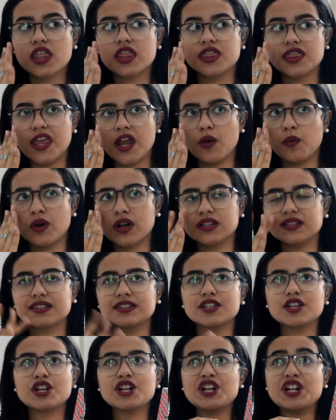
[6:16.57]
There was
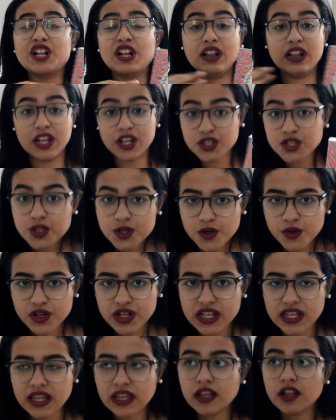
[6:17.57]

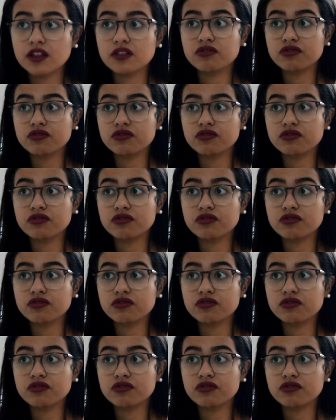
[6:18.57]
literally